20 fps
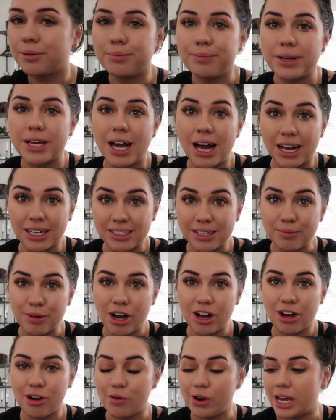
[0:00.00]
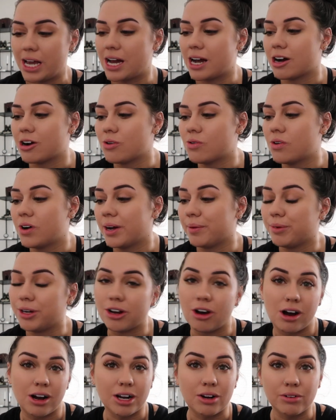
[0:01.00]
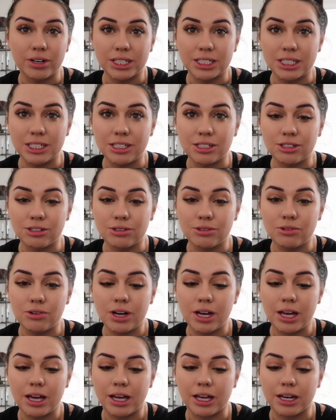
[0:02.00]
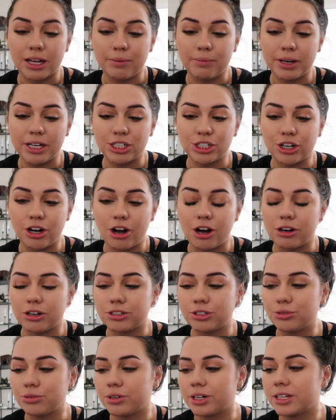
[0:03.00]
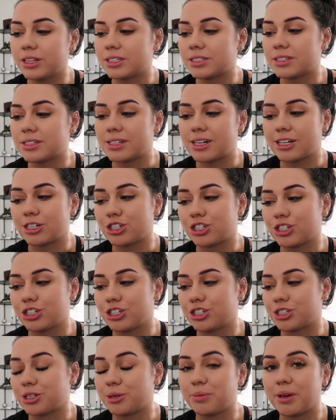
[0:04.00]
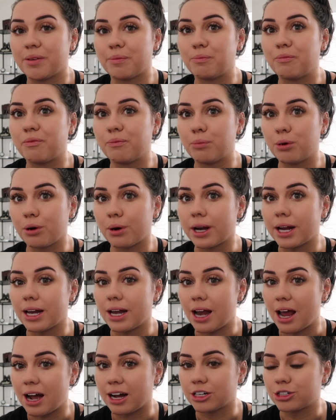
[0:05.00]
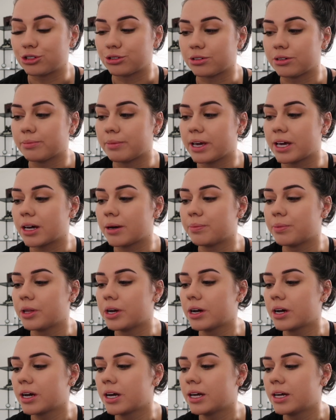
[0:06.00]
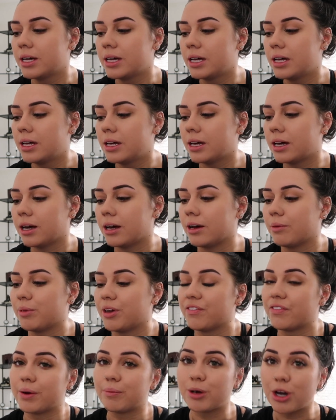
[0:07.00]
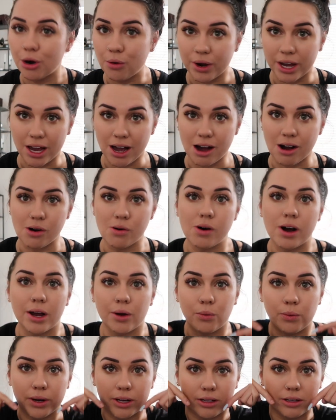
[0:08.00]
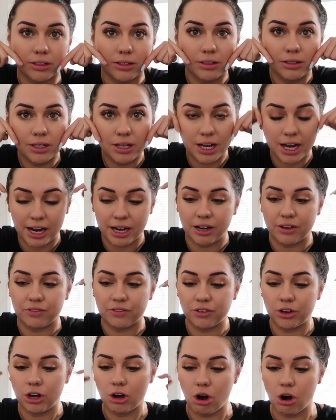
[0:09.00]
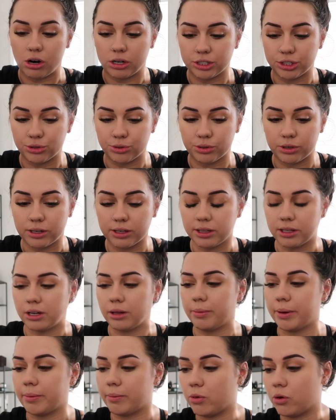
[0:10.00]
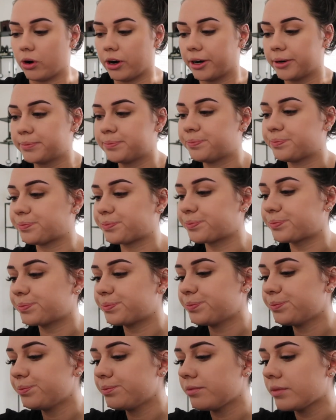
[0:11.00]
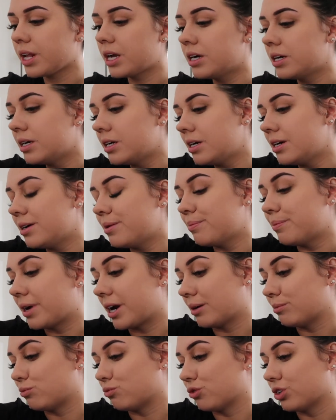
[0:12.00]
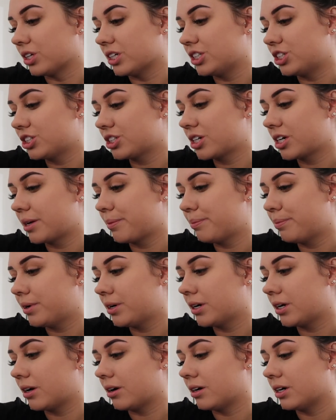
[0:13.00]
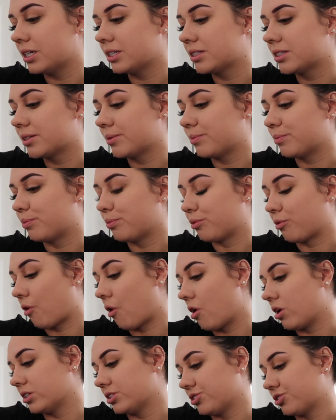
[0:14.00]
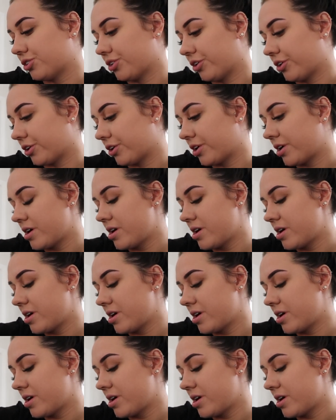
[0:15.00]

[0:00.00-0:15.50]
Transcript: Because I'm not going out, I'm not going to do any major contouring. This is actually just gonna be a pretty natural makeup look. If I'm going out, I will kind of contour a little bit more. But I'm really just gonna put on some bronzer.